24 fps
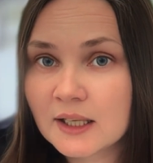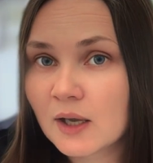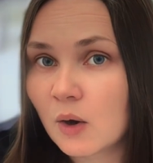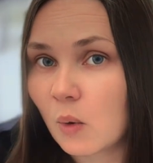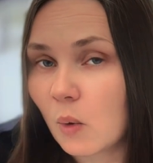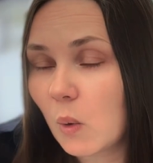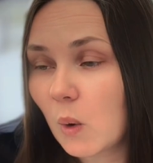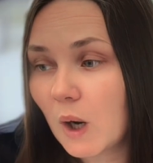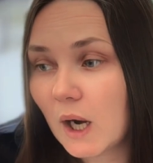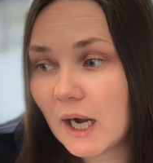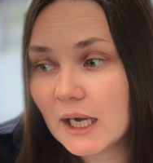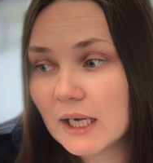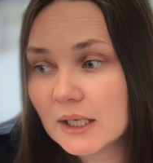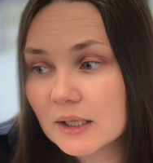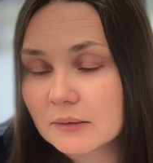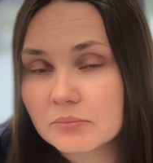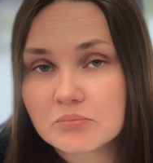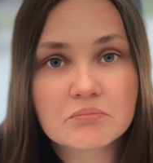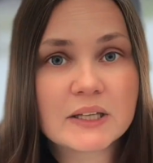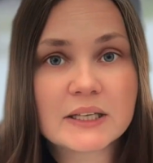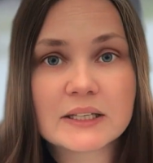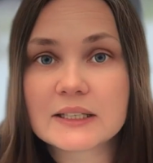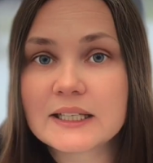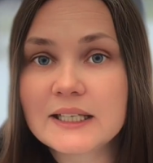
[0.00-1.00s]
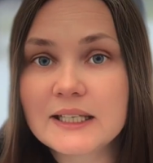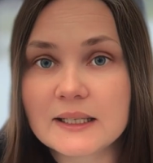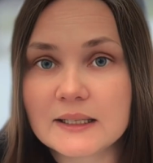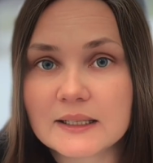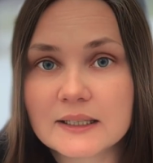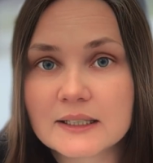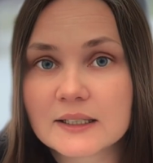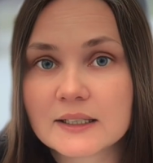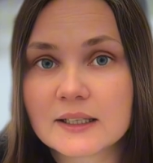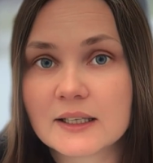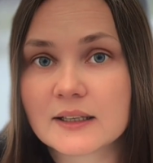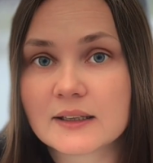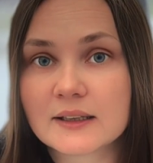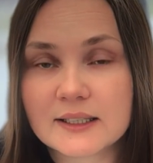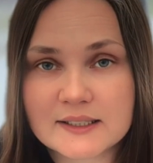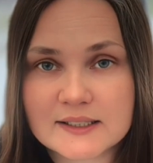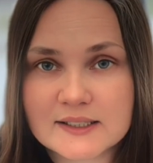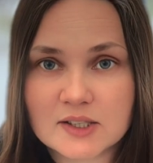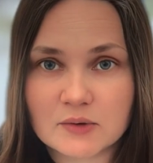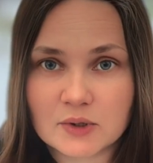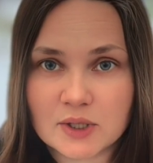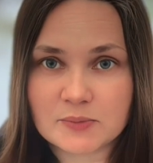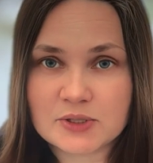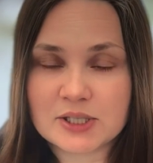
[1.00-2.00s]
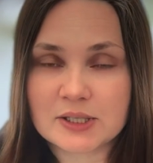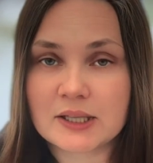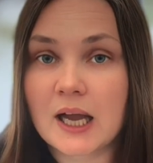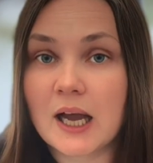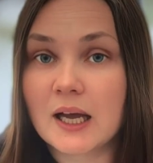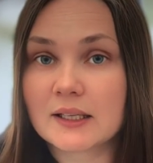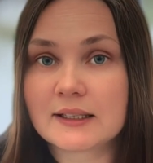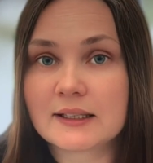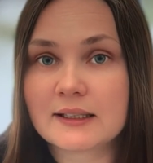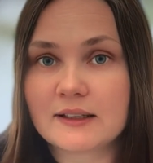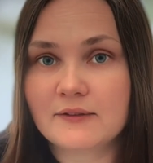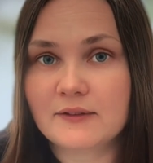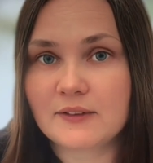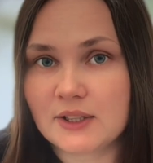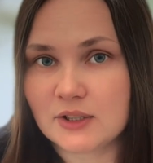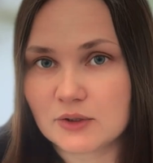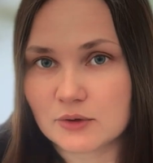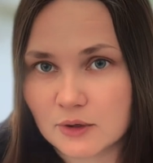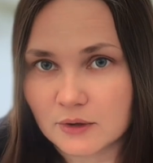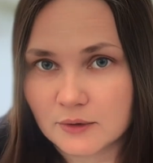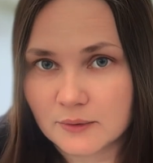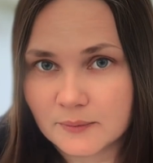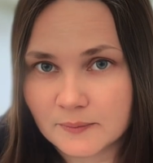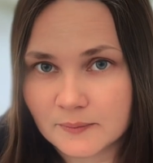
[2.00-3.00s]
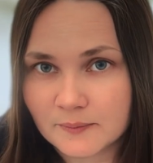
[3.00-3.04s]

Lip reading: or the link in the description under the video.